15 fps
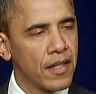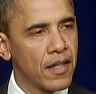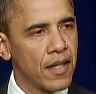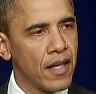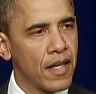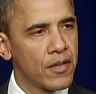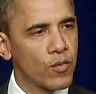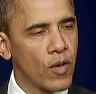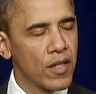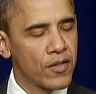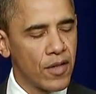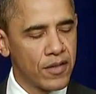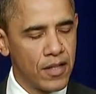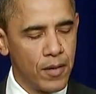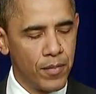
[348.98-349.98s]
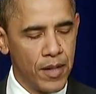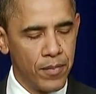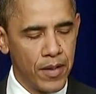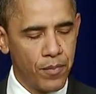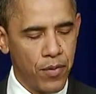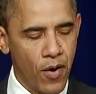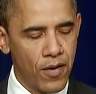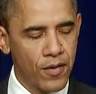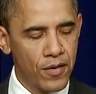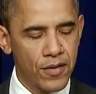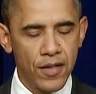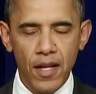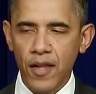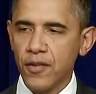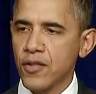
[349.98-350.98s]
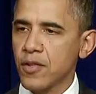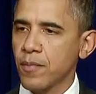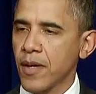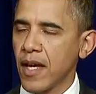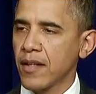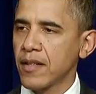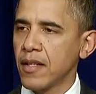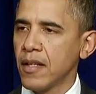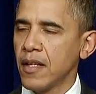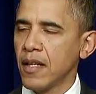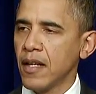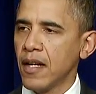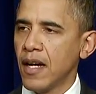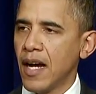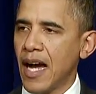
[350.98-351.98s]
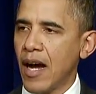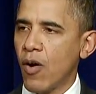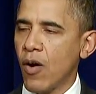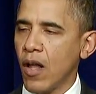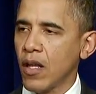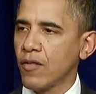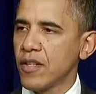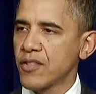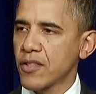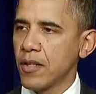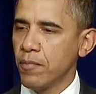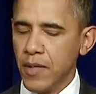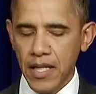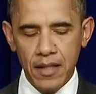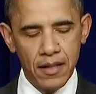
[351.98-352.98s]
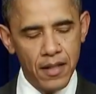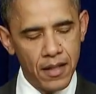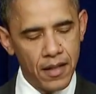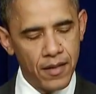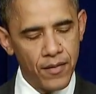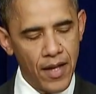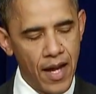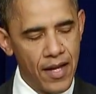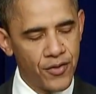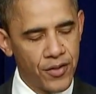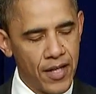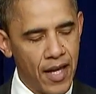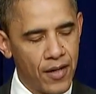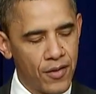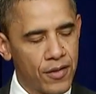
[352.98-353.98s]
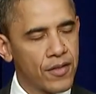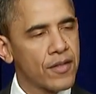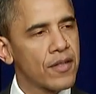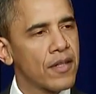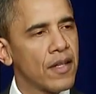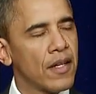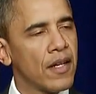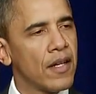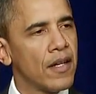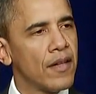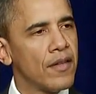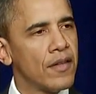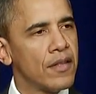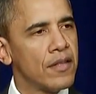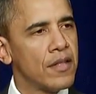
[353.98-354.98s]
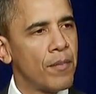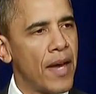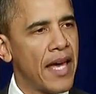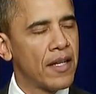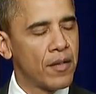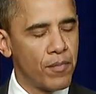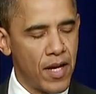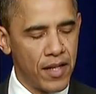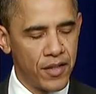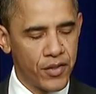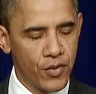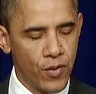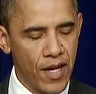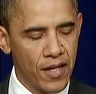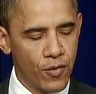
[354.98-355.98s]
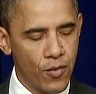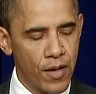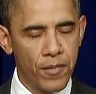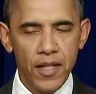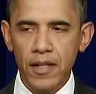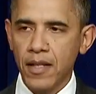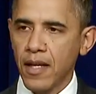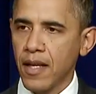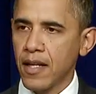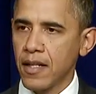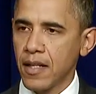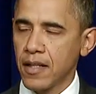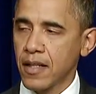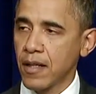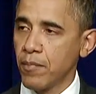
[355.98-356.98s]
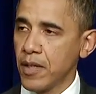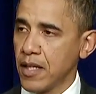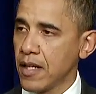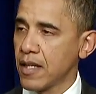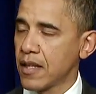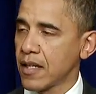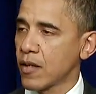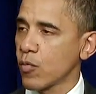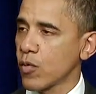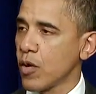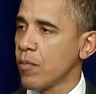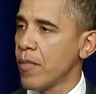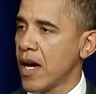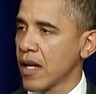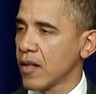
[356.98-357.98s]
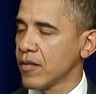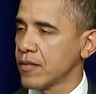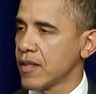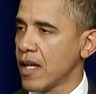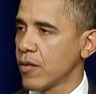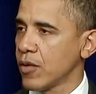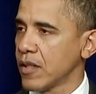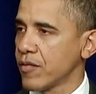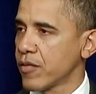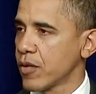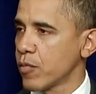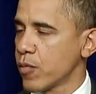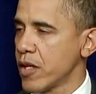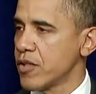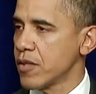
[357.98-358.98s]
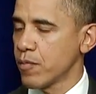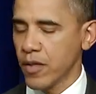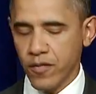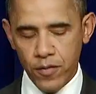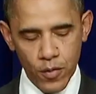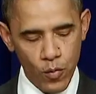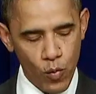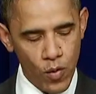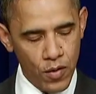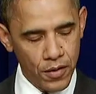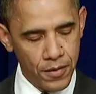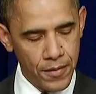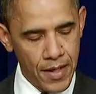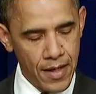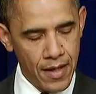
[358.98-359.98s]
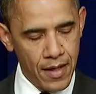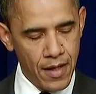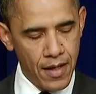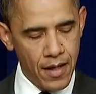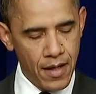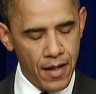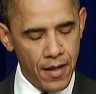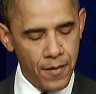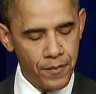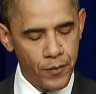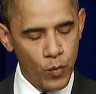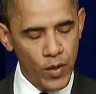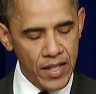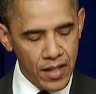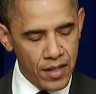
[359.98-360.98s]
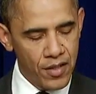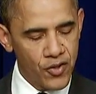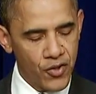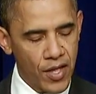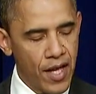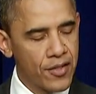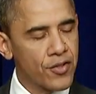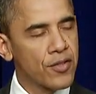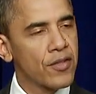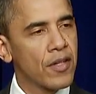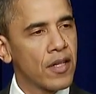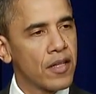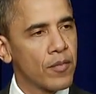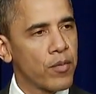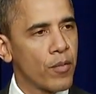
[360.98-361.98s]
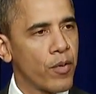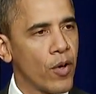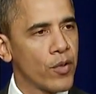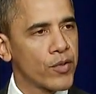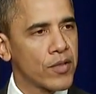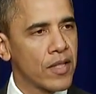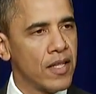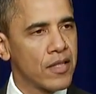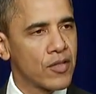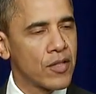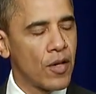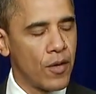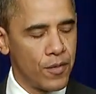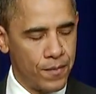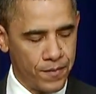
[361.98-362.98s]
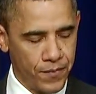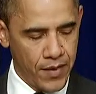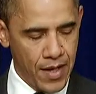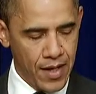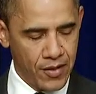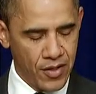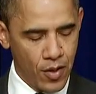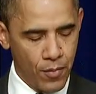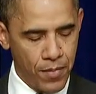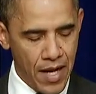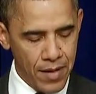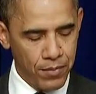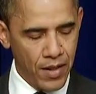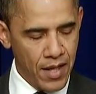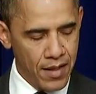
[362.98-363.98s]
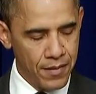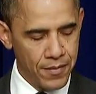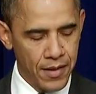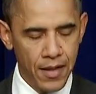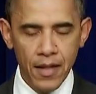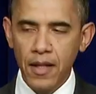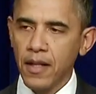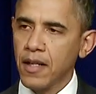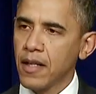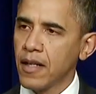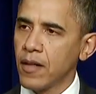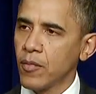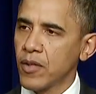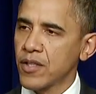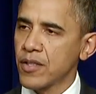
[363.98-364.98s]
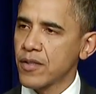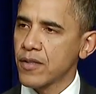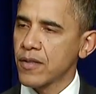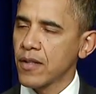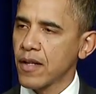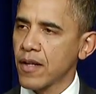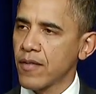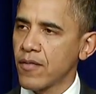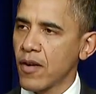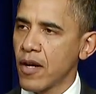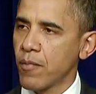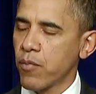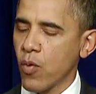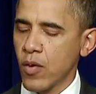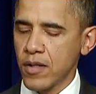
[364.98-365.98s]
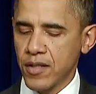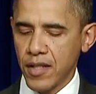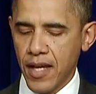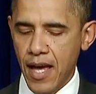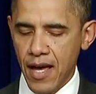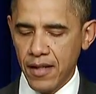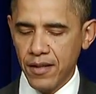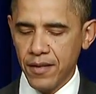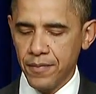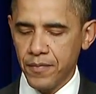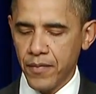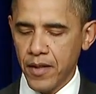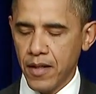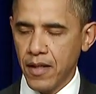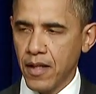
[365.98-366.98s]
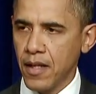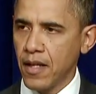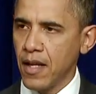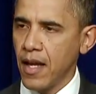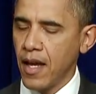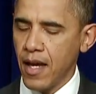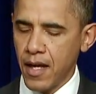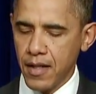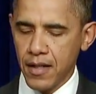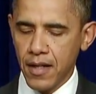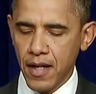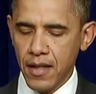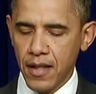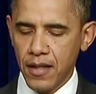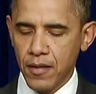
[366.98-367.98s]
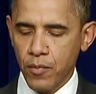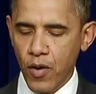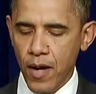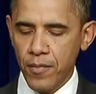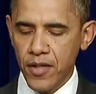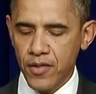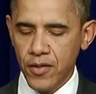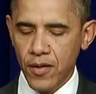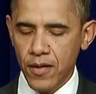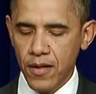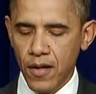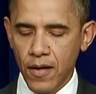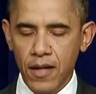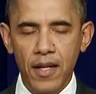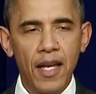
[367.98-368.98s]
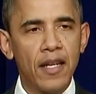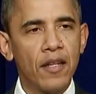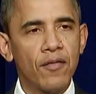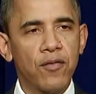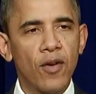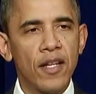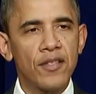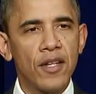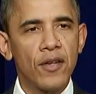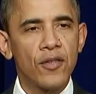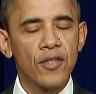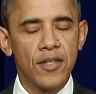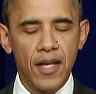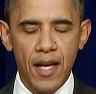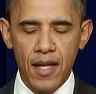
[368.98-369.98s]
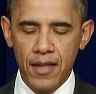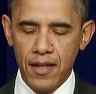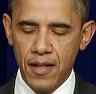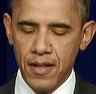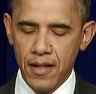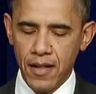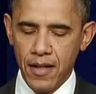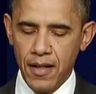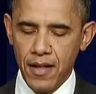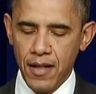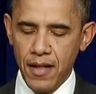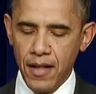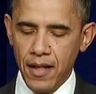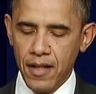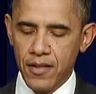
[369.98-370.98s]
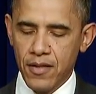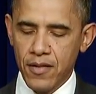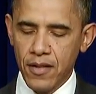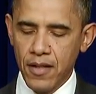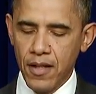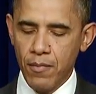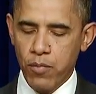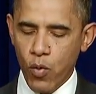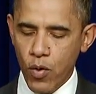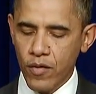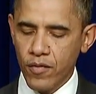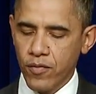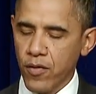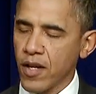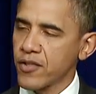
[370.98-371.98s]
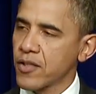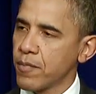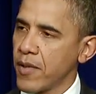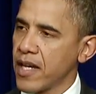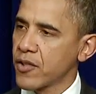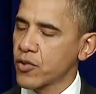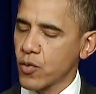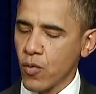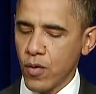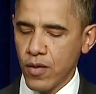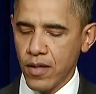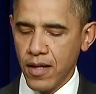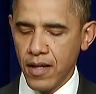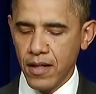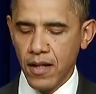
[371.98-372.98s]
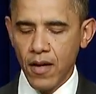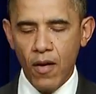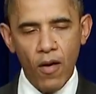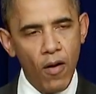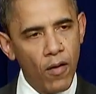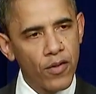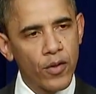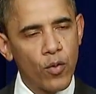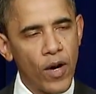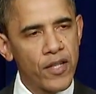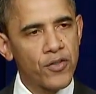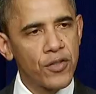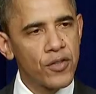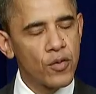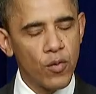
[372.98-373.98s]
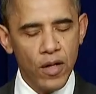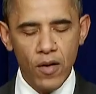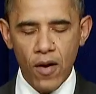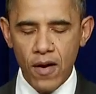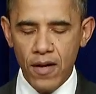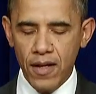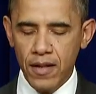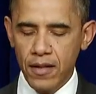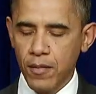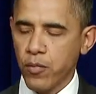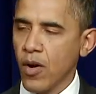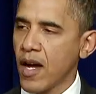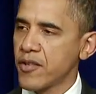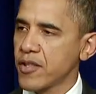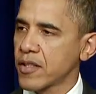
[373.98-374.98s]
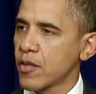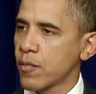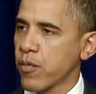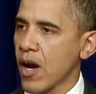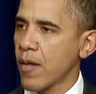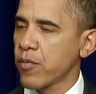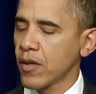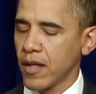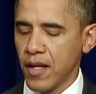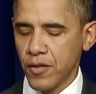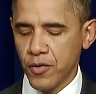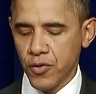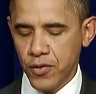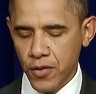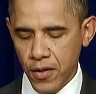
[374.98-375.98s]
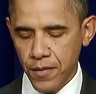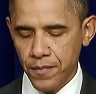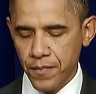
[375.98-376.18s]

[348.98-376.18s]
as well as our TPP partners and others about how all of us can meet the high standards demanded by this trade agreement, and it can be, I think, a real model not only for the region but for the world. Uh, we did discuss uh, the proposed Keystone XL pipeline. Uh, which is uh, very important to Canada. Uh, and I think the Prime Minister and our Canadian friends understand that it's important for us to make sure that all the questions regarding the project are properly understood,